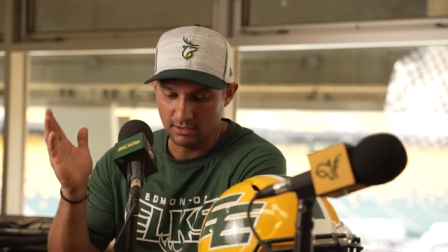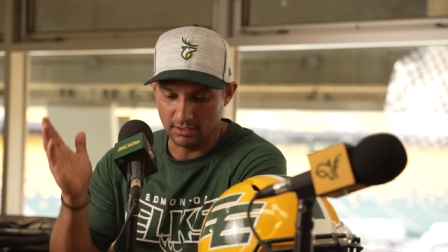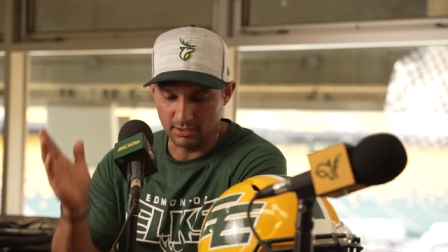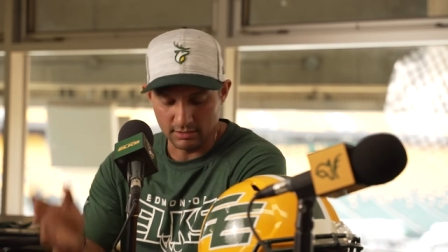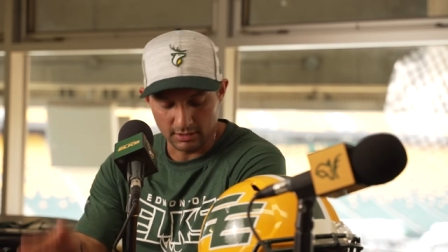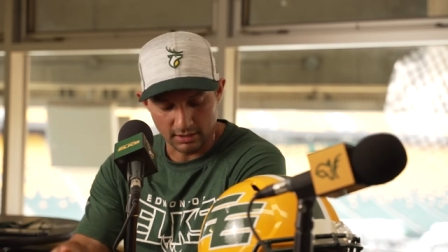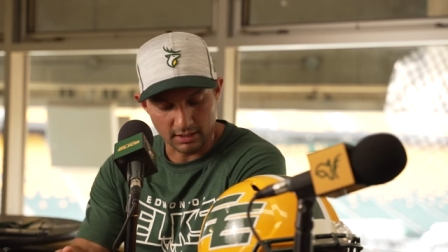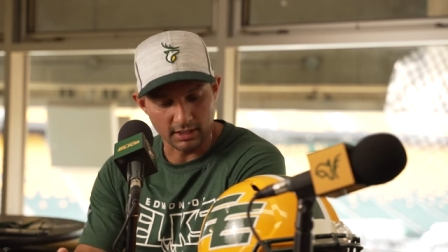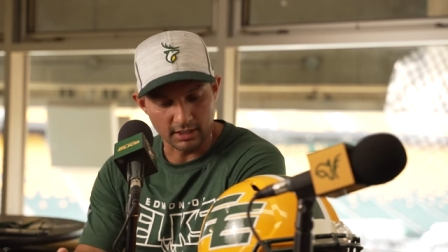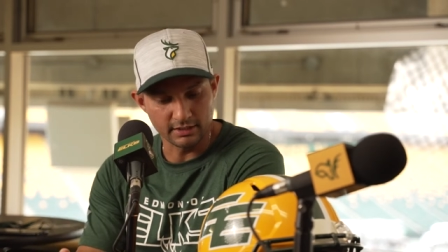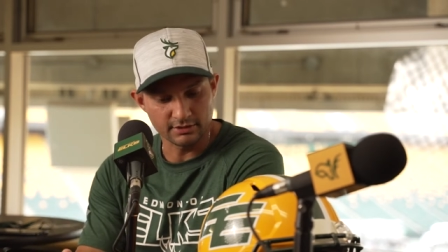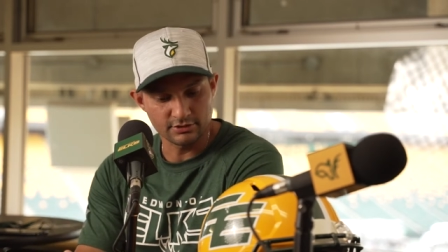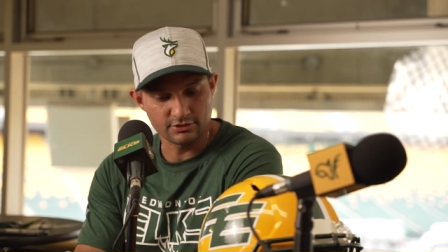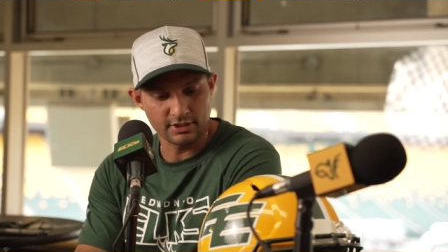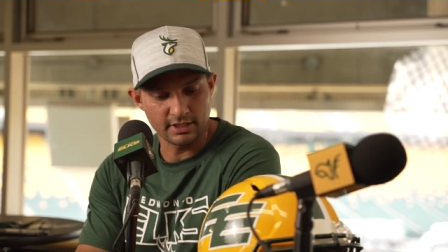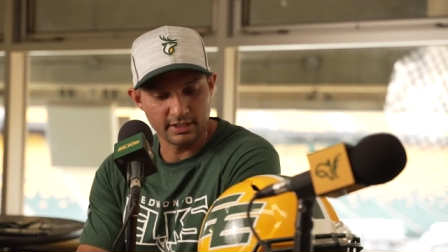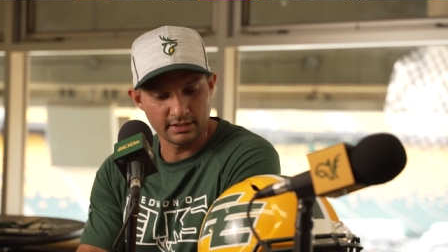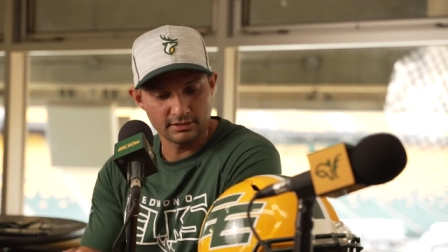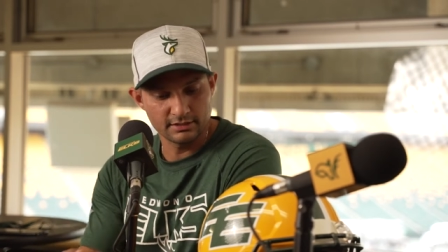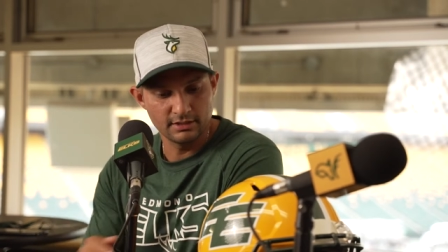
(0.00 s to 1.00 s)
in the
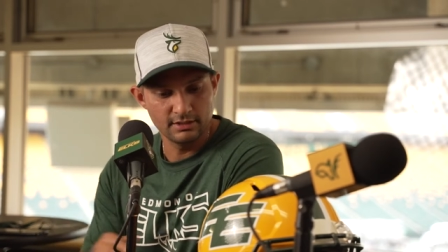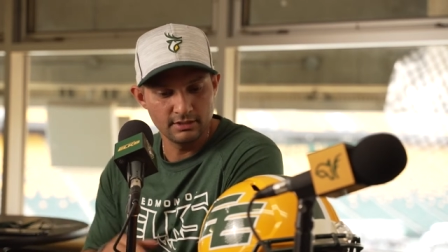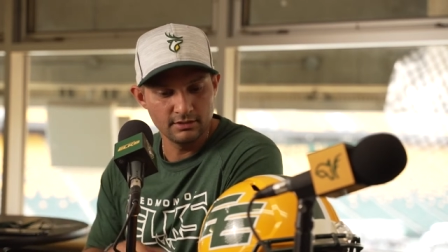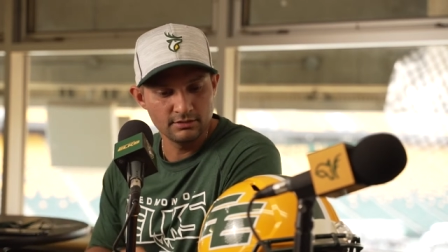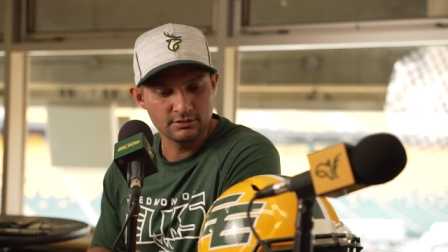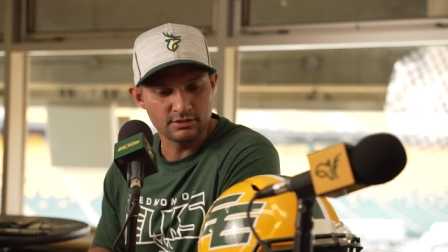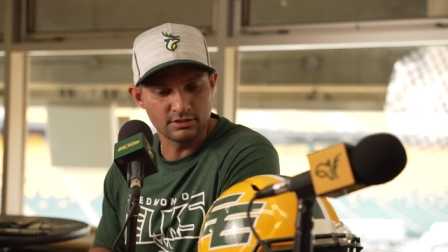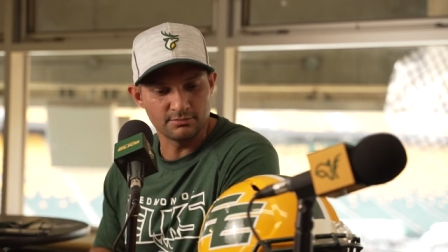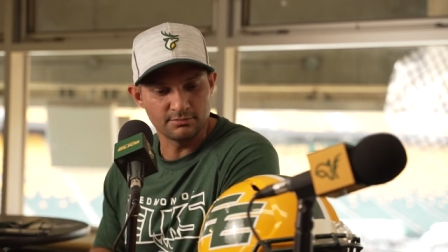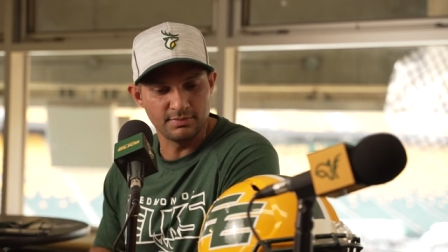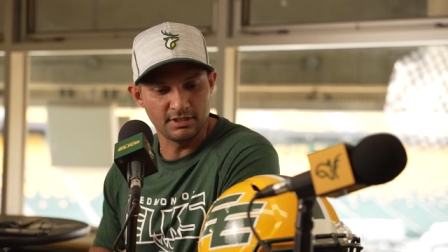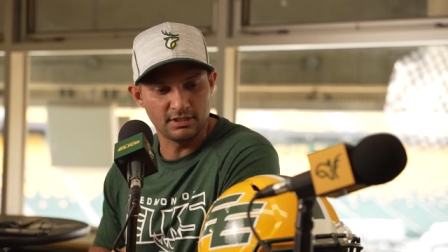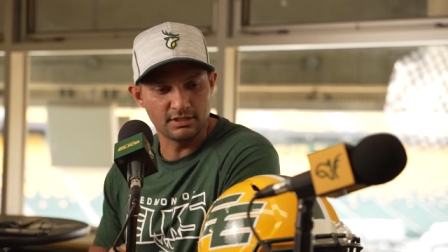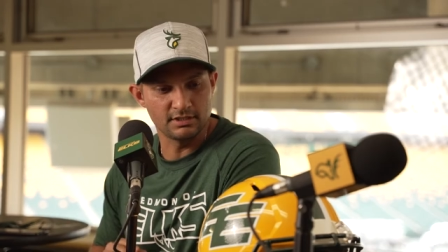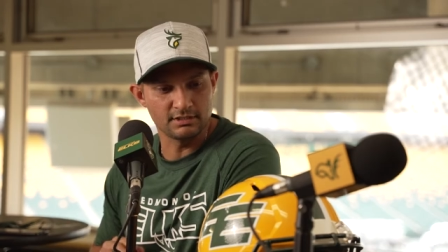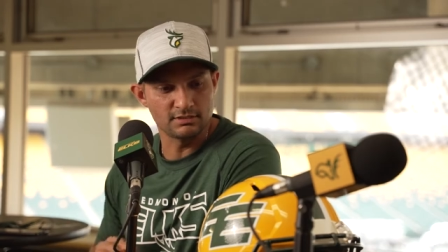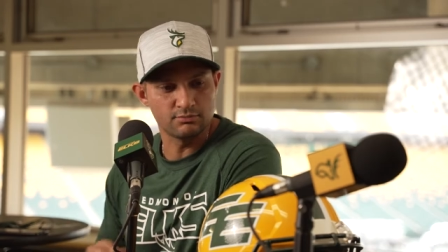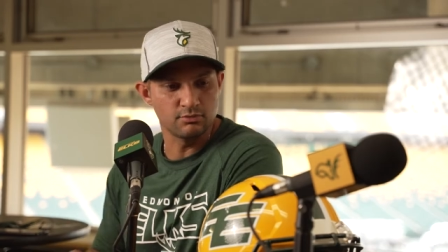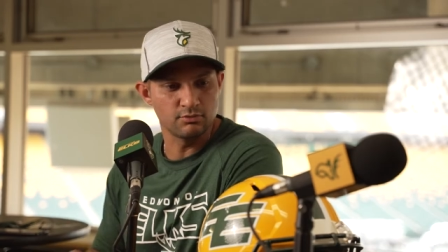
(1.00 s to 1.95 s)
contract just because